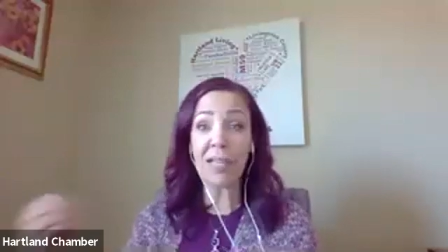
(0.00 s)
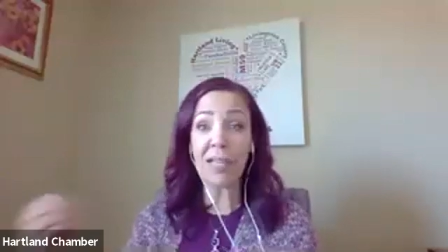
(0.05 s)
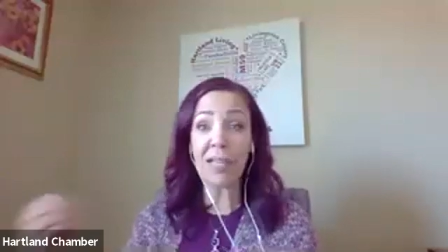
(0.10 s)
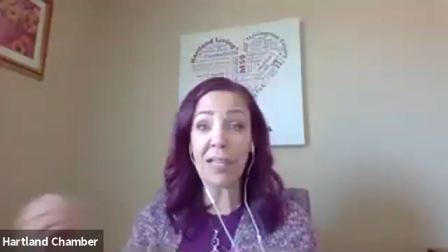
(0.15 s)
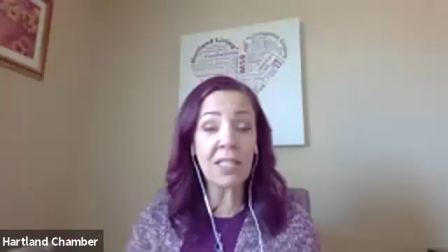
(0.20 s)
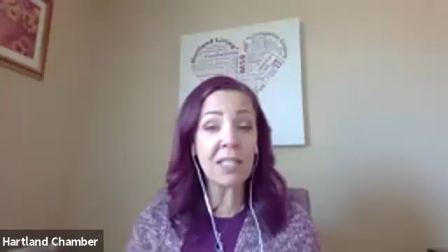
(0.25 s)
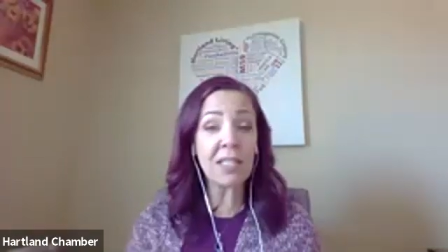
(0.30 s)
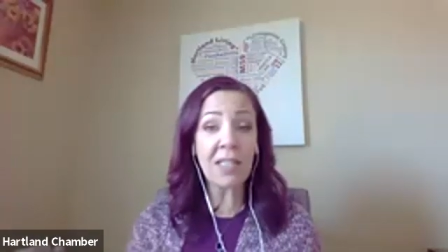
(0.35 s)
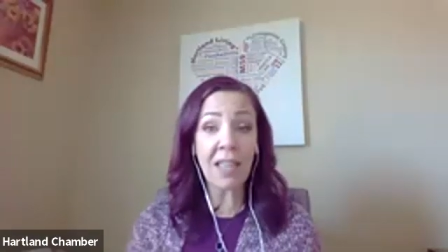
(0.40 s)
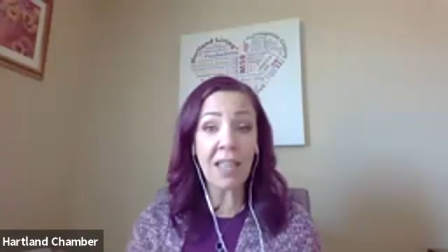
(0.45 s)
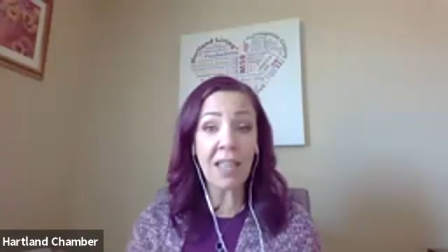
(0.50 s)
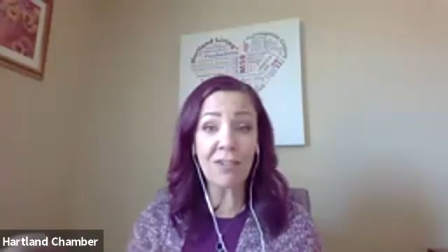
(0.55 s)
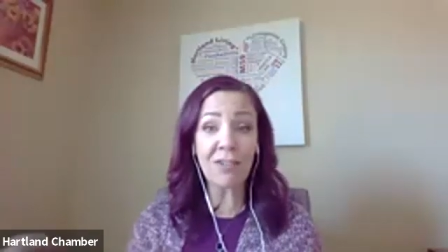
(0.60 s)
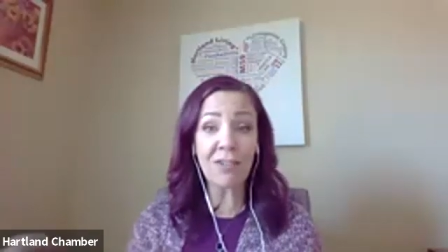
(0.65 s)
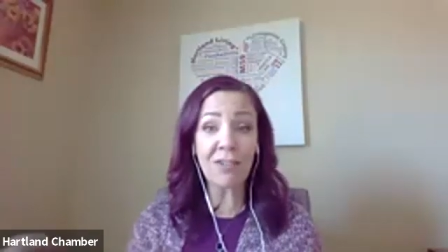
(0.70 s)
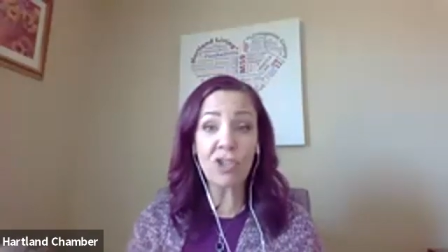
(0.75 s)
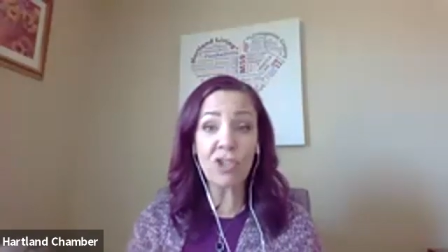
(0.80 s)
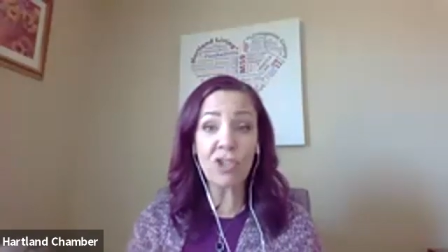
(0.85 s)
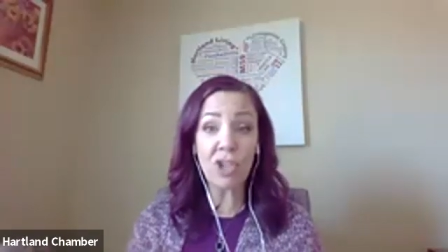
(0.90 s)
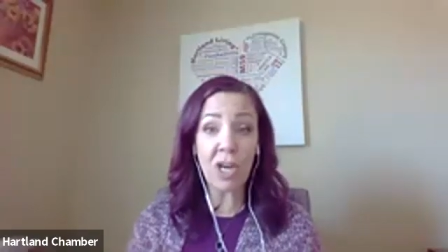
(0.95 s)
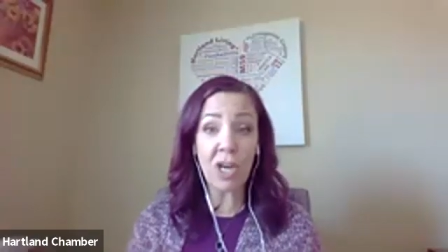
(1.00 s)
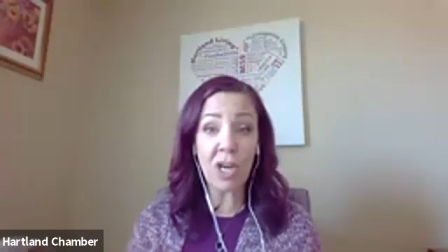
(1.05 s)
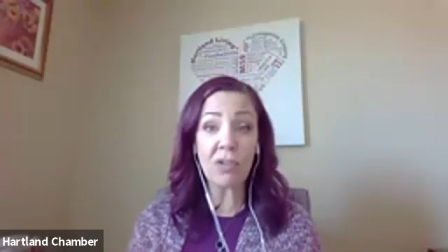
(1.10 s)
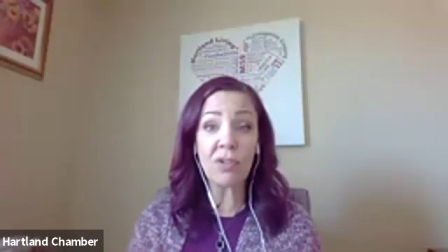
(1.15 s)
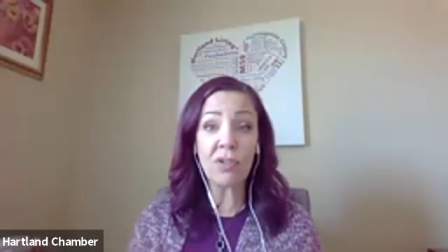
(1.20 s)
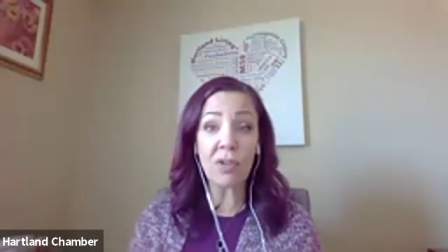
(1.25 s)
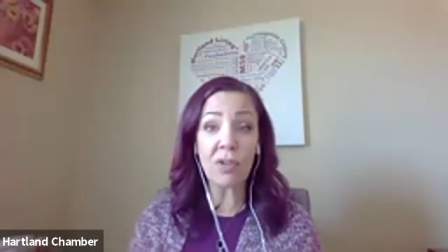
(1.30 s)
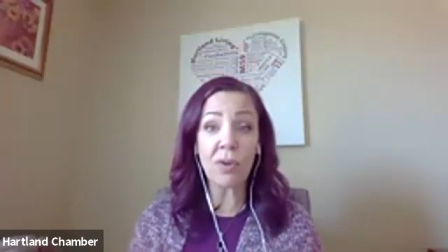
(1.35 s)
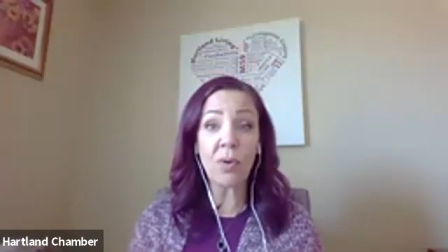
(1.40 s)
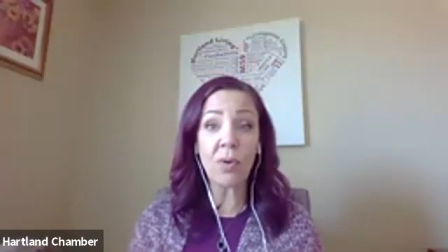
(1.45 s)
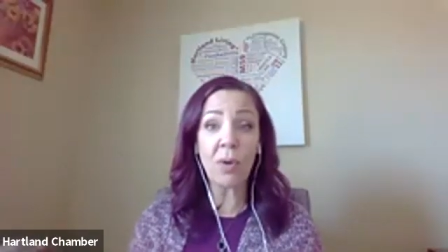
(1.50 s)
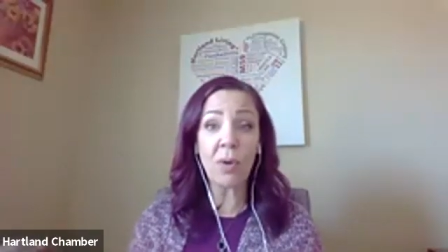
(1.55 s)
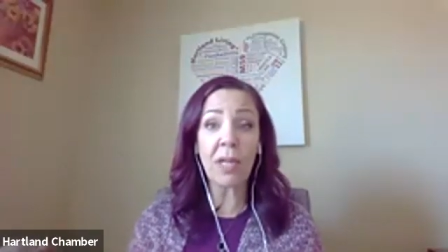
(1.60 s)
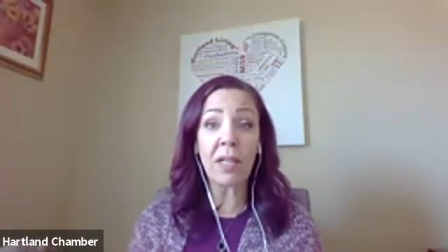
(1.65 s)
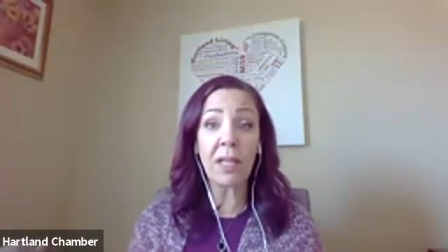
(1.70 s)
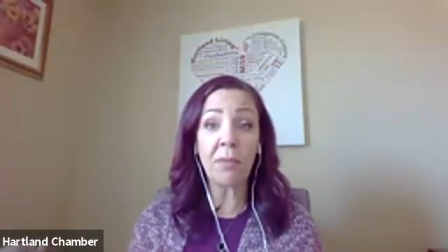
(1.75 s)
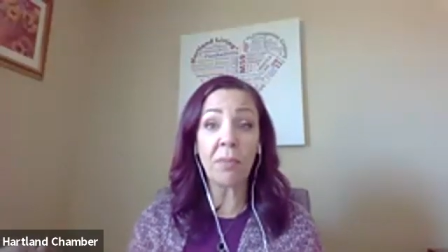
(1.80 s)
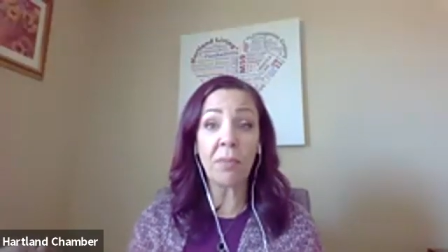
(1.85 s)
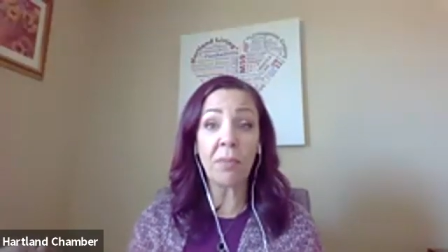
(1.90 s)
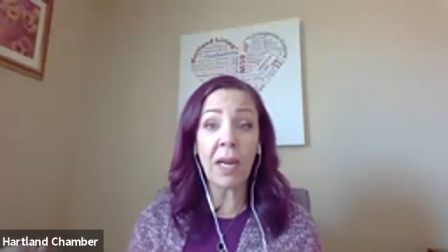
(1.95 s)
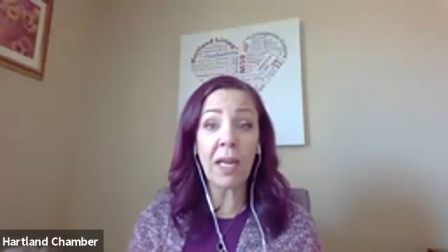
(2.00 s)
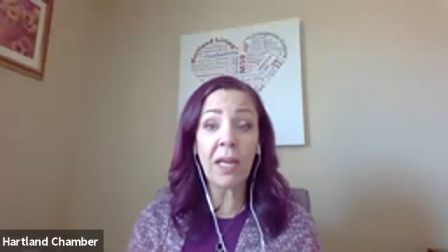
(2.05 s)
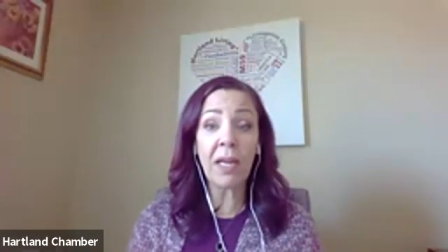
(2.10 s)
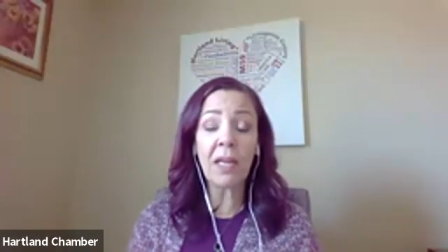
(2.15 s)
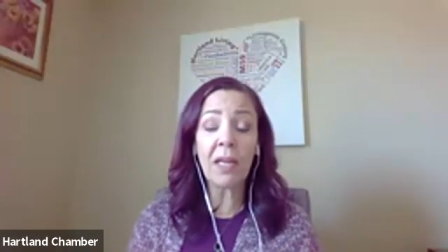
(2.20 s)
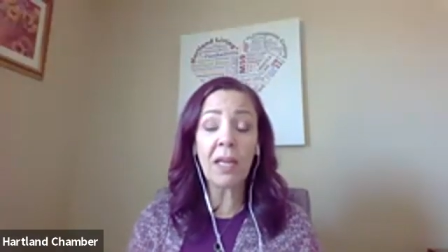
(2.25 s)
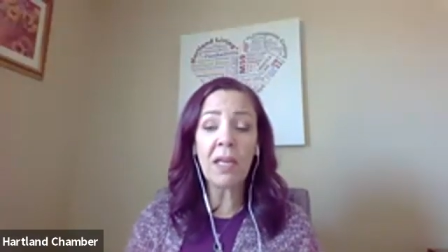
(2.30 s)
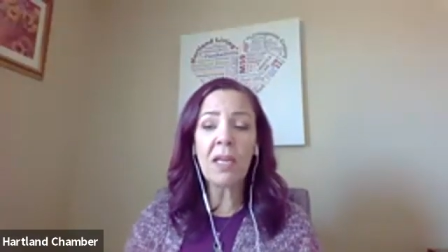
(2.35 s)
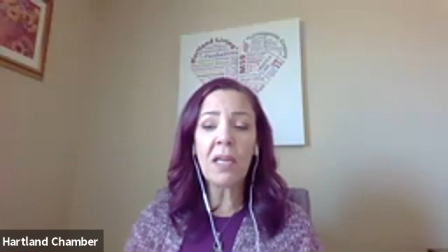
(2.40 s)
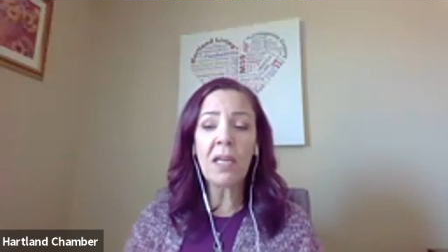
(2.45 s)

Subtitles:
because things change so quickly, right?